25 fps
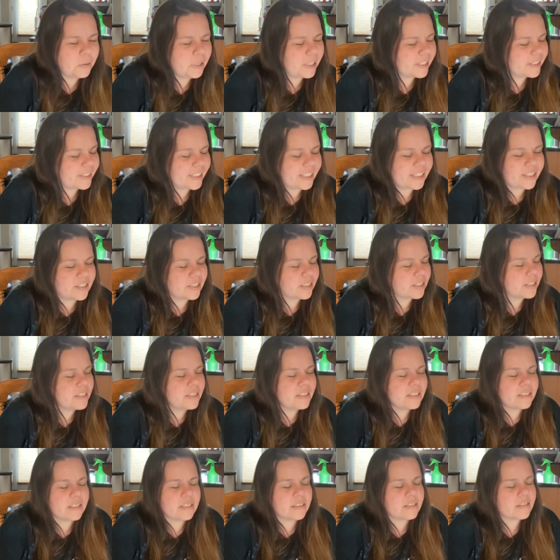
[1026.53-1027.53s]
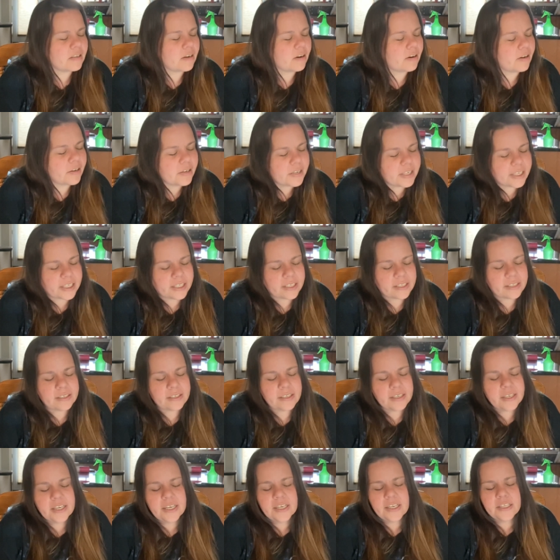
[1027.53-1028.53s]
They just started.
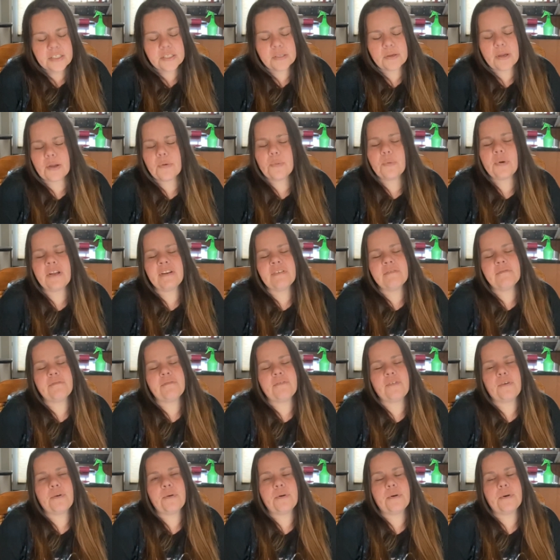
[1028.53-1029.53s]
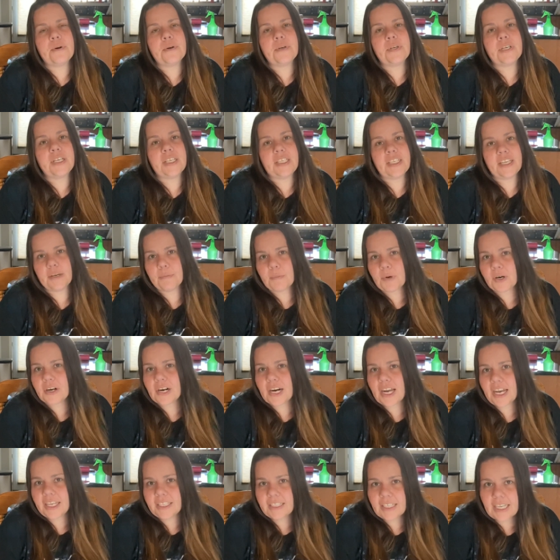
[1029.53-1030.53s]
So I went for an
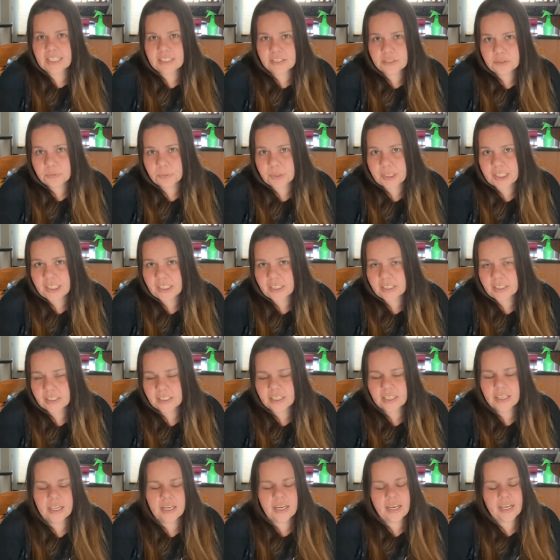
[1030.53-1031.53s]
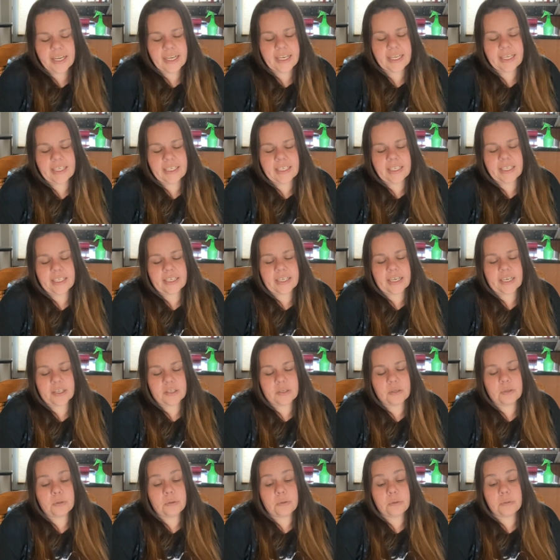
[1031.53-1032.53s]
MRI last week and I
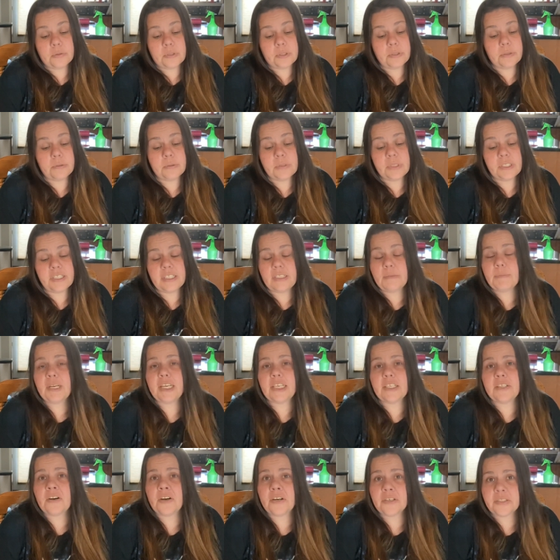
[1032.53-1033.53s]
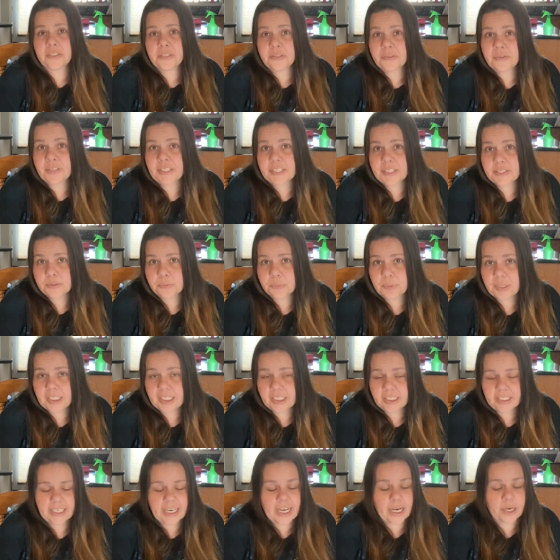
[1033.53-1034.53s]
go to see my doctor this
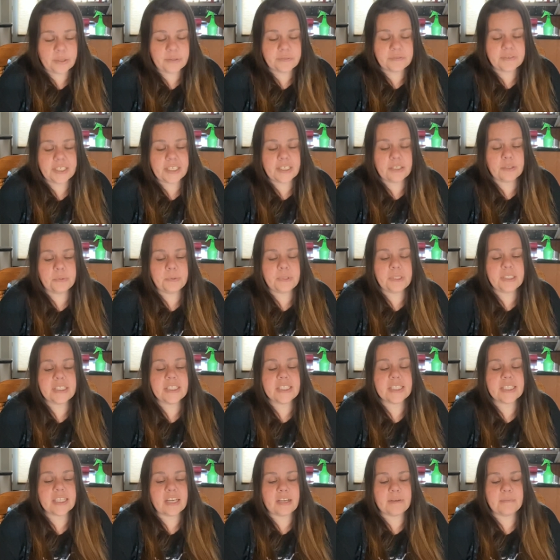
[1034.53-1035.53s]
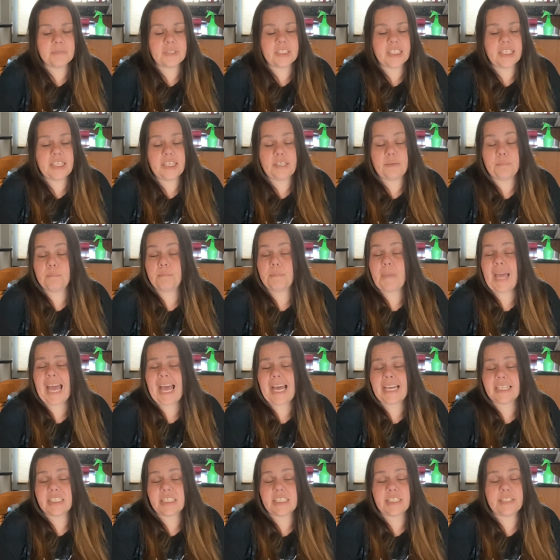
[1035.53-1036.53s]
week. Now, if there was something
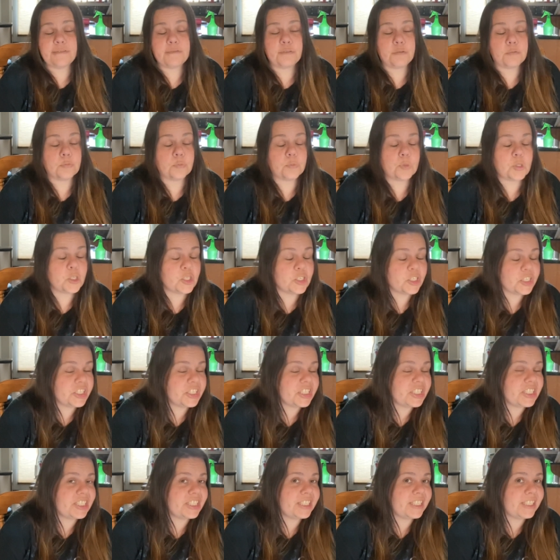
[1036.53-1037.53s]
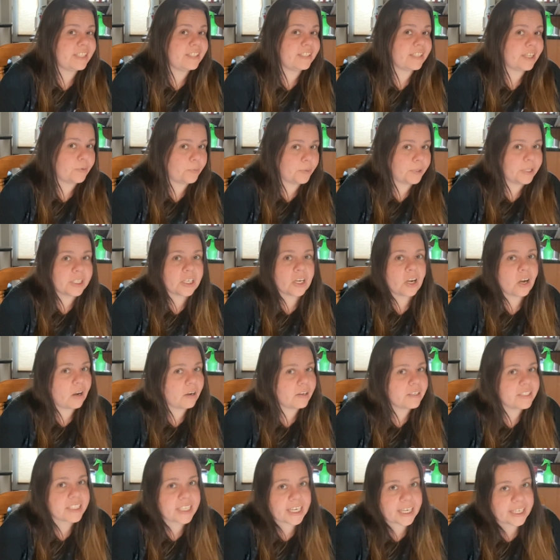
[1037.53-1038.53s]
massive emergency, they would have
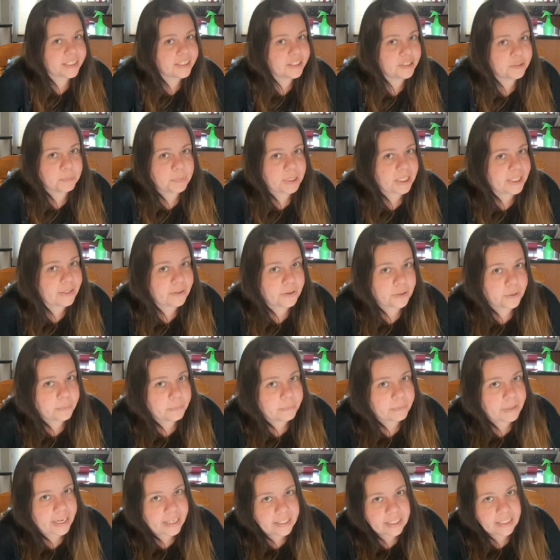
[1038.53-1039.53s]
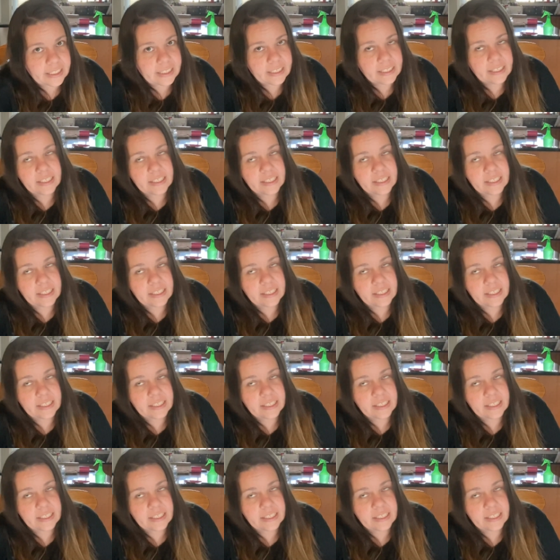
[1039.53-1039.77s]
contacted me already.